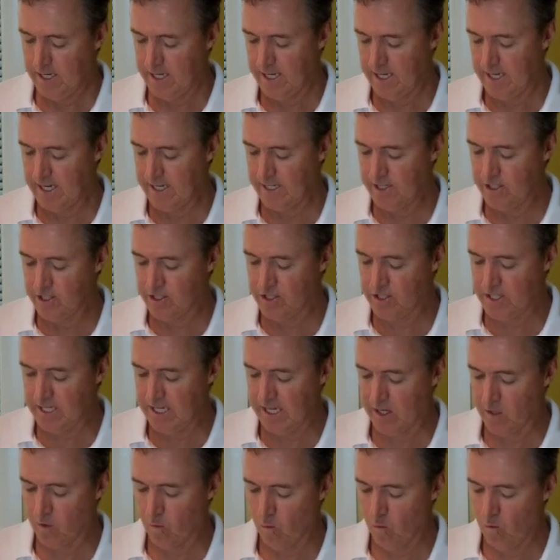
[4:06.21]
and I just
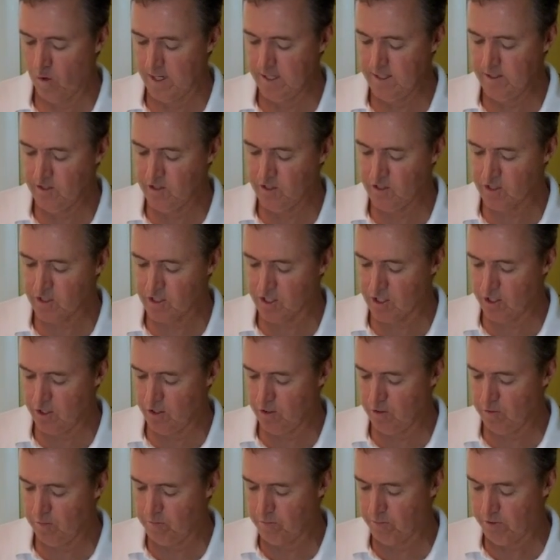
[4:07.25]
take 1
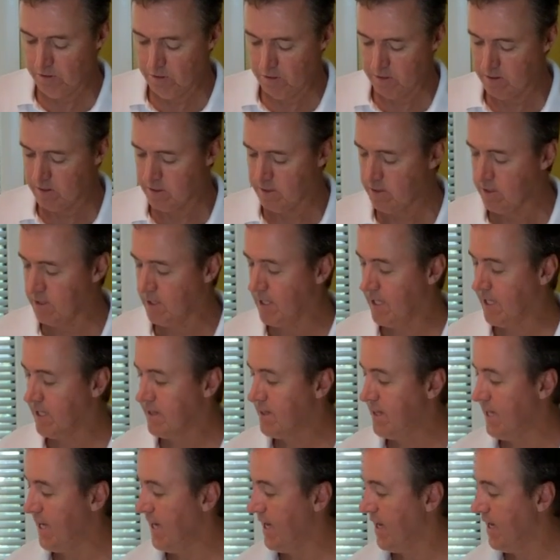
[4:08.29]
scoop like
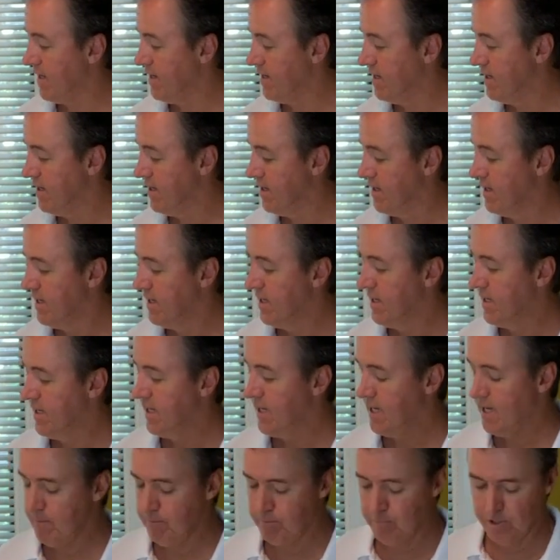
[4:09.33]
that
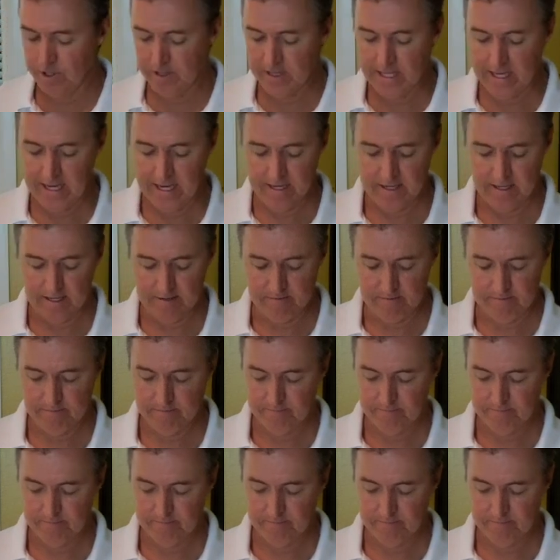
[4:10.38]
and put that in.